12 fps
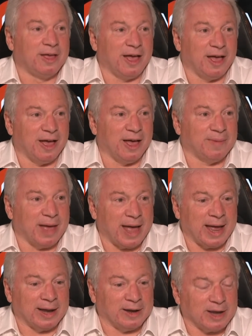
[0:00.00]

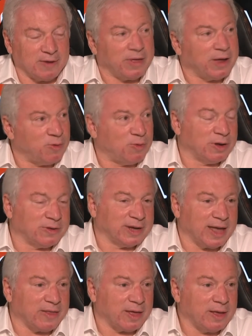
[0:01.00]
And if they all work
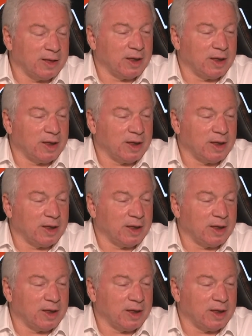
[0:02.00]
together,